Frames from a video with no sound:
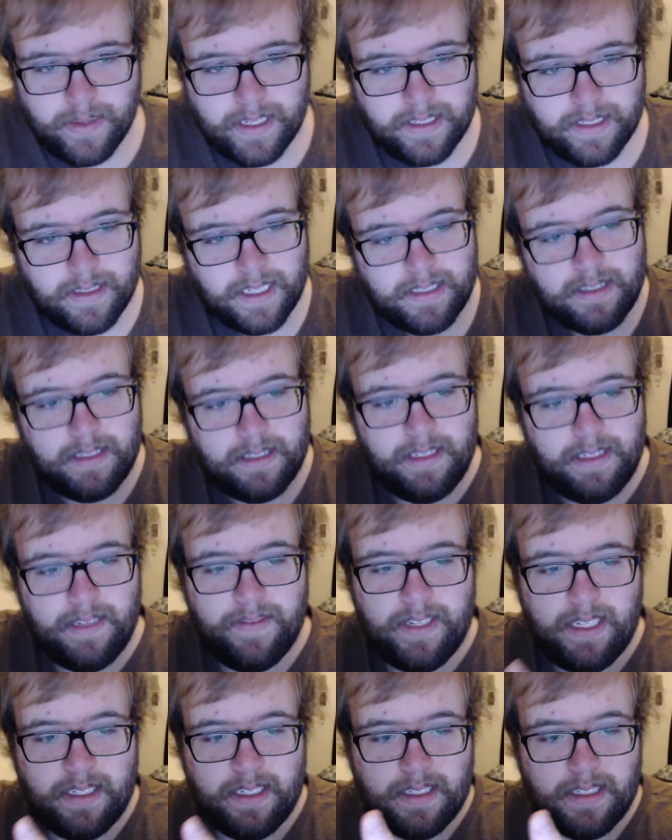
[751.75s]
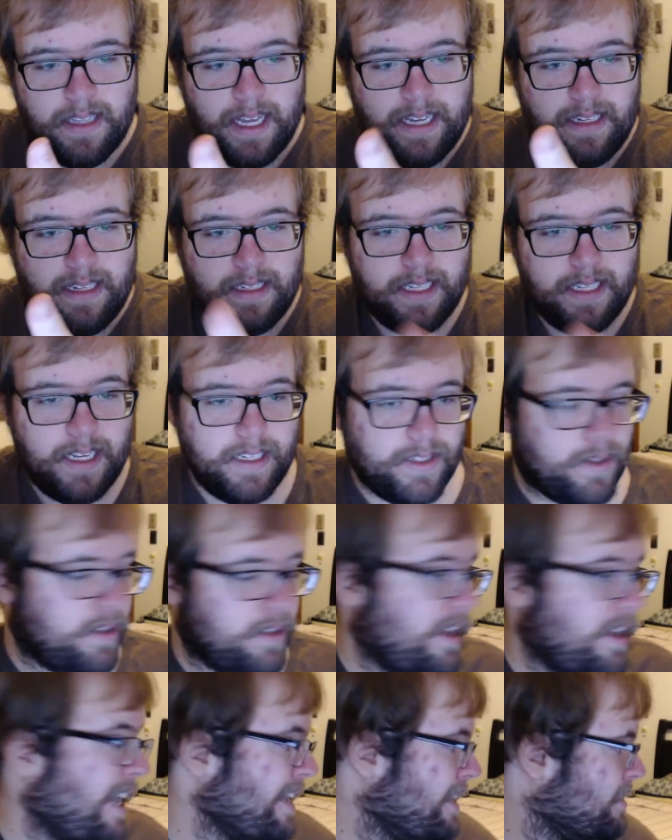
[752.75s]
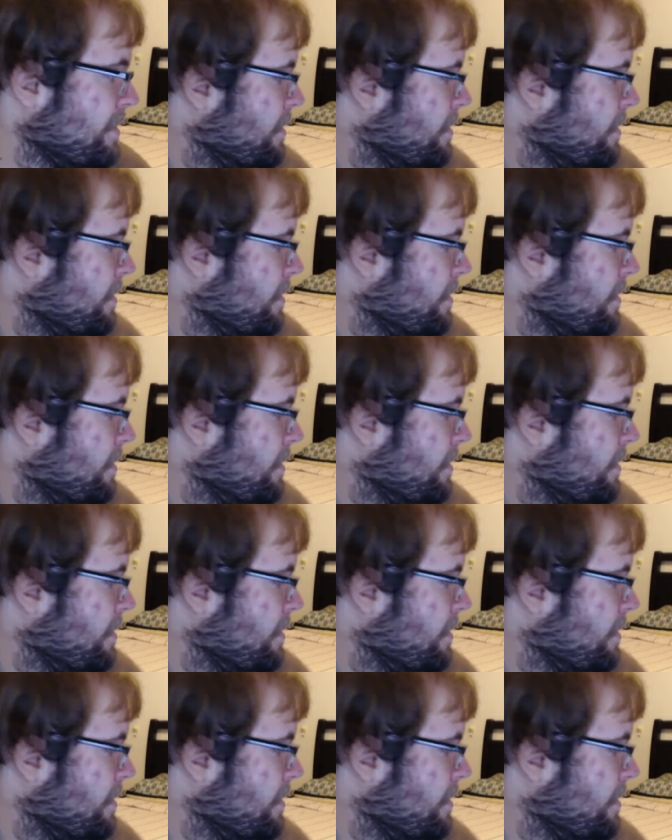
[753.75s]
That's the DVD sliding case, or I